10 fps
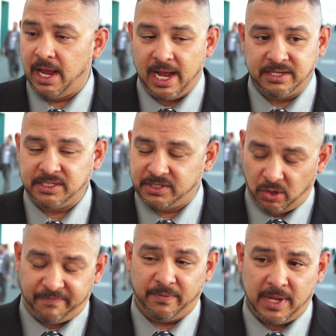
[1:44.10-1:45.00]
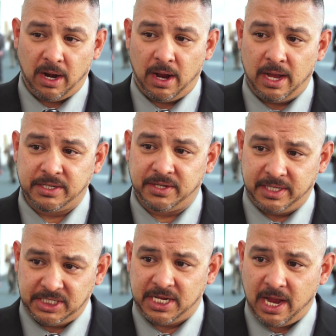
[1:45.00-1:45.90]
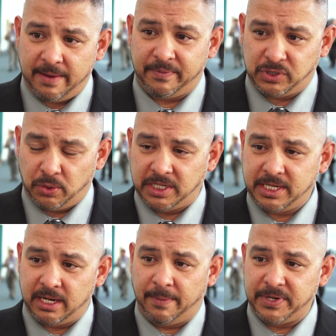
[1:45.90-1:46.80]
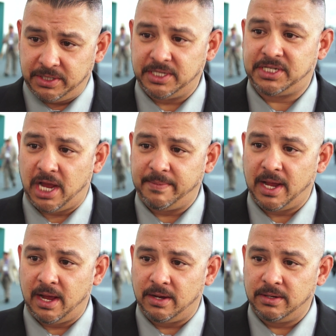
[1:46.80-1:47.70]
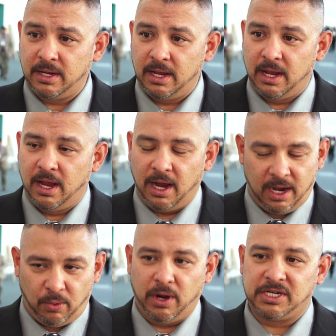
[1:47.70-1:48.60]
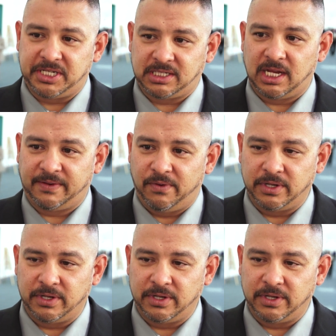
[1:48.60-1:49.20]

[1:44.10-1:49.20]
And so from there on to this time, from 2010 up until this time now, we are successful.